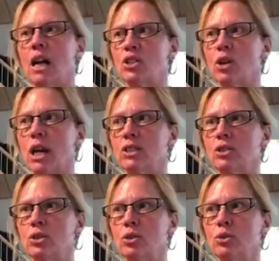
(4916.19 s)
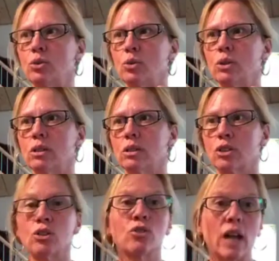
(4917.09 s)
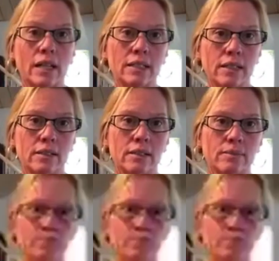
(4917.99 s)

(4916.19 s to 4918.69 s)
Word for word: I try to correct it.